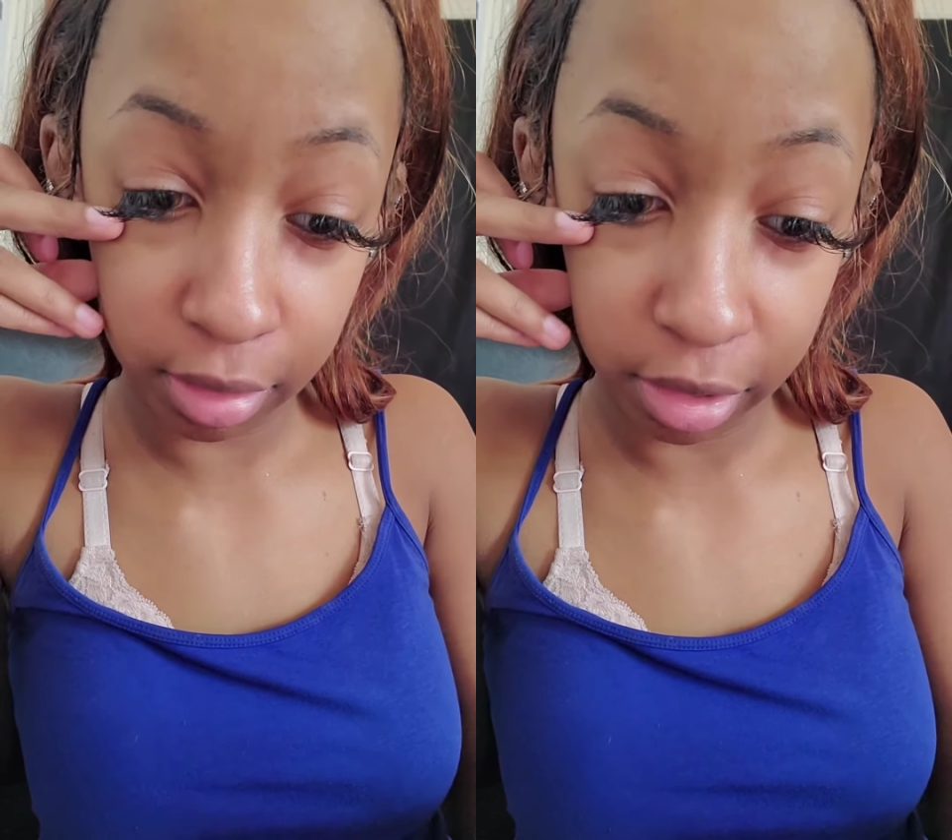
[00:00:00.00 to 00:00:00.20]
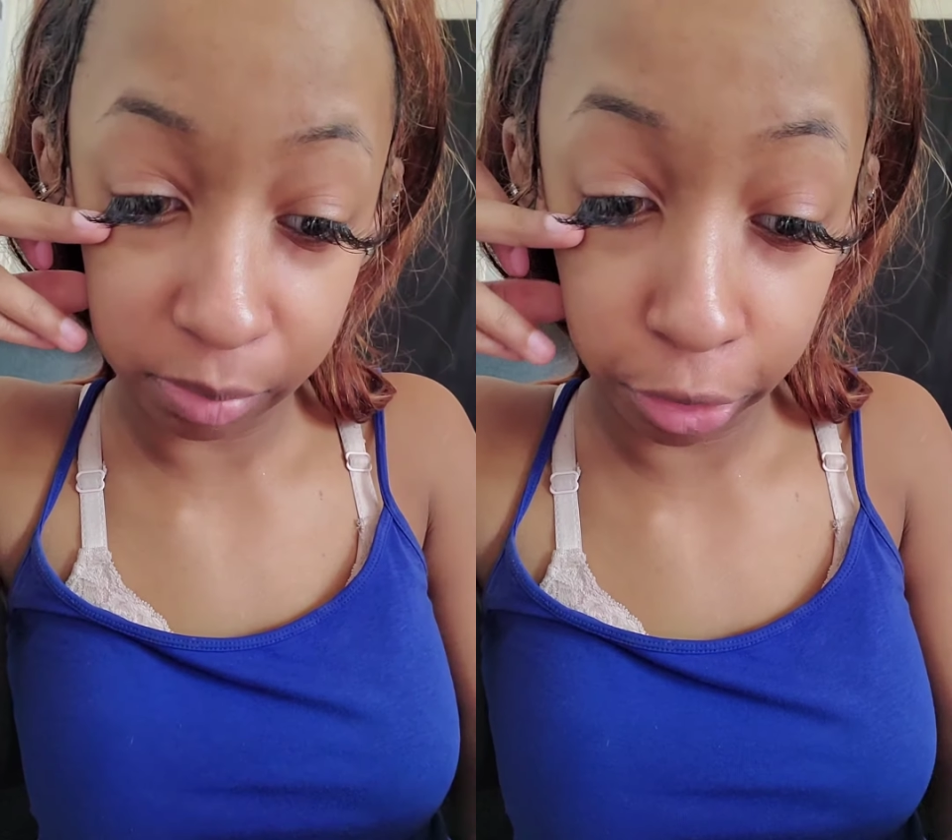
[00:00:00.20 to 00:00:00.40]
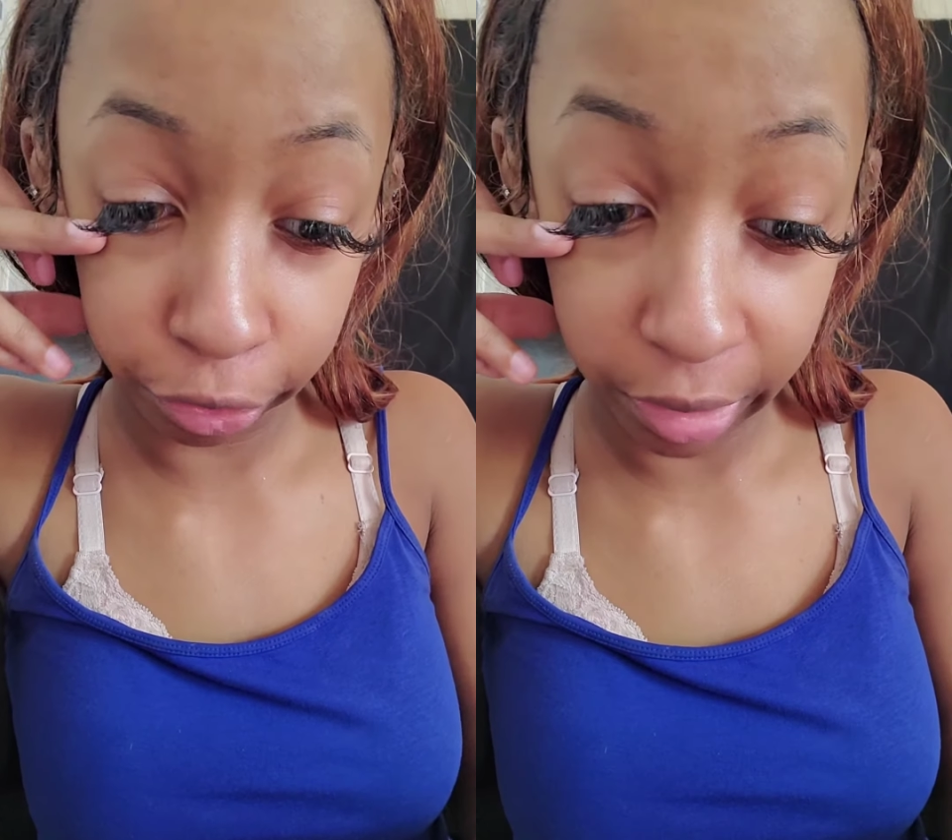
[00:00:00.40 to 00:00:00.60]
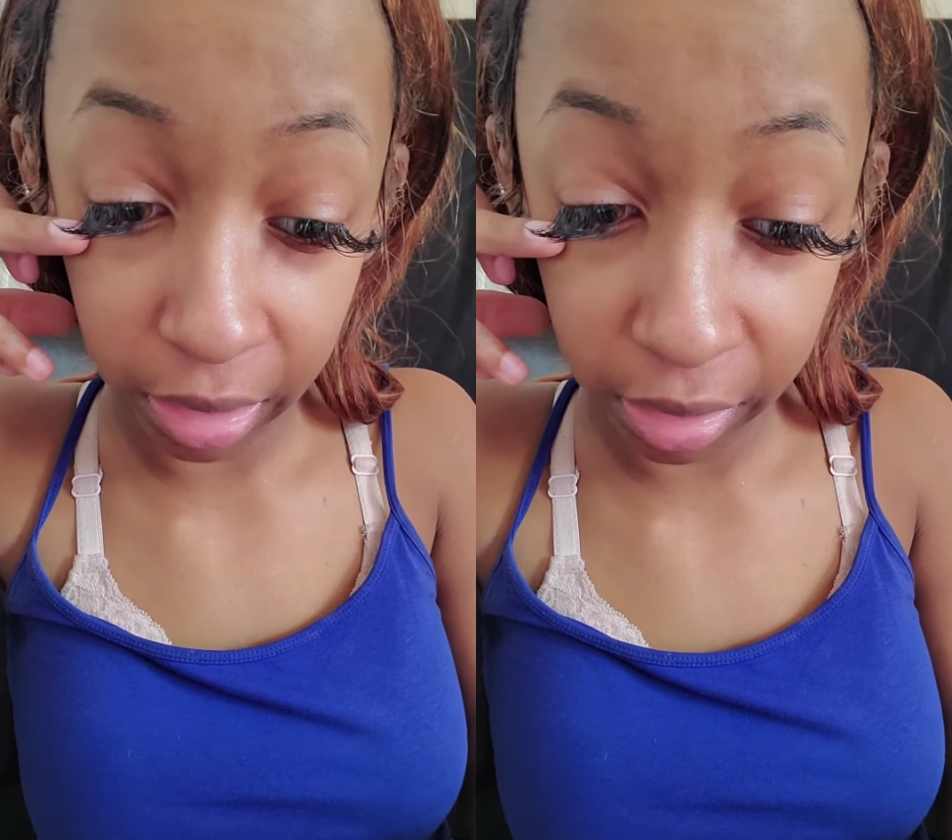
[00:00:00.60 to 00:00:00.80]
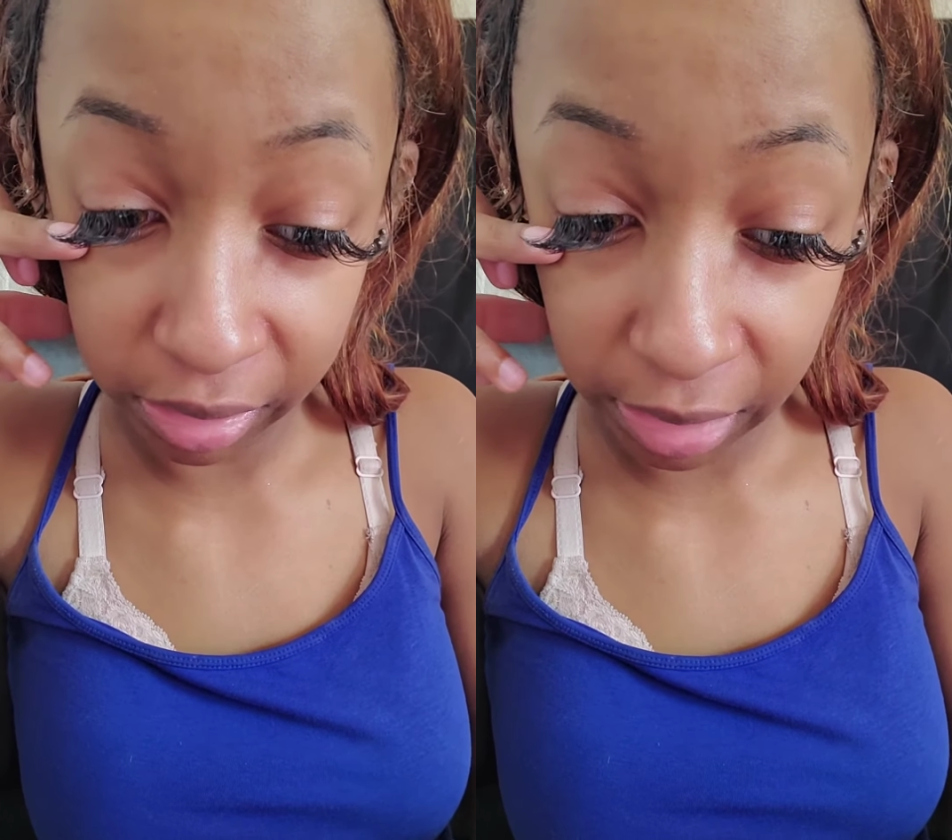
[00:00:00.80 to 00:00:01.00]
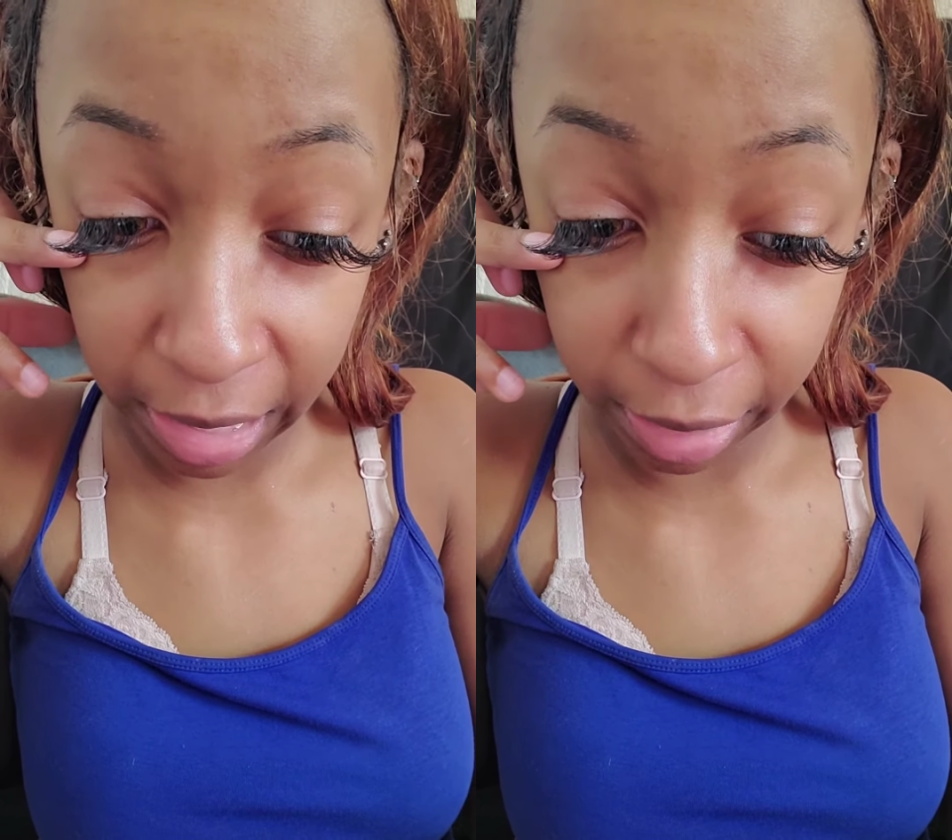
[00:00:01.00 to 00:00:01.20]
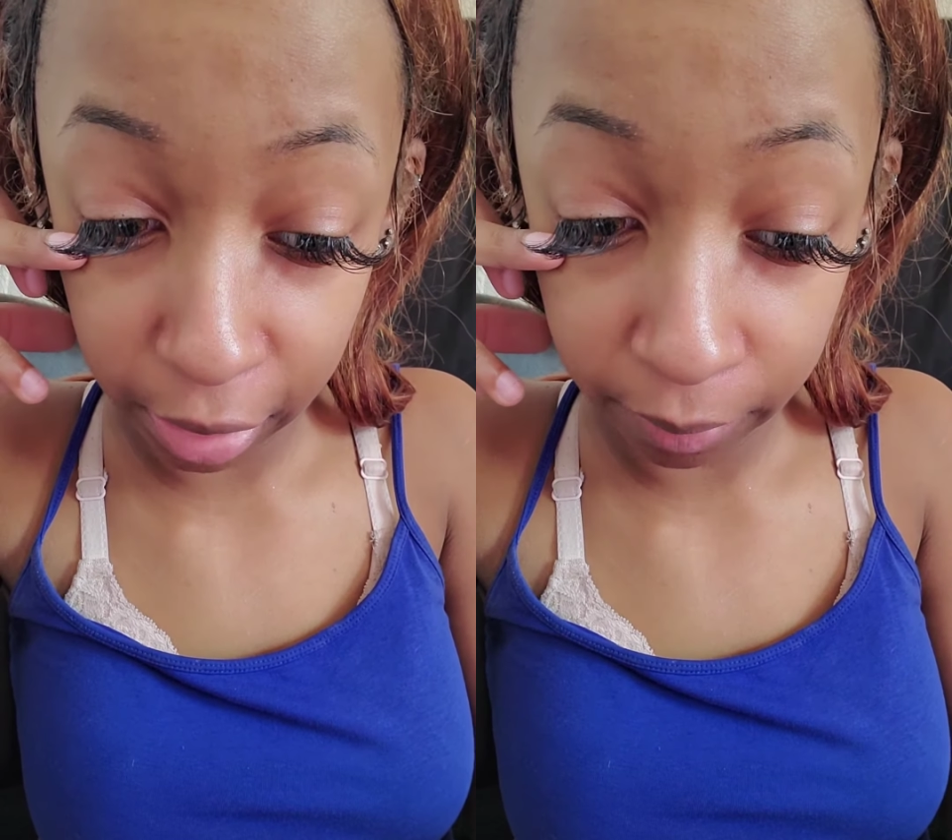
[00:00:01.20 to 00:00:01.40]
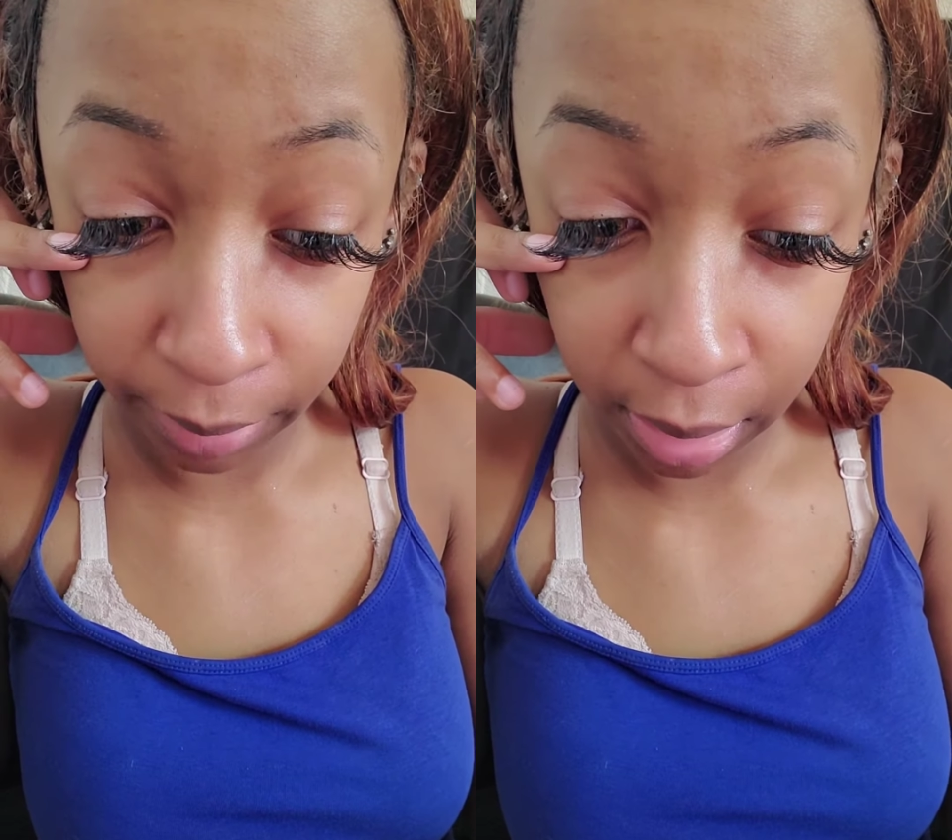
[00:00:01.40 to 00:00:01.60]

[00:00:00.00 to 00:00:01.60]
especially in this lighting,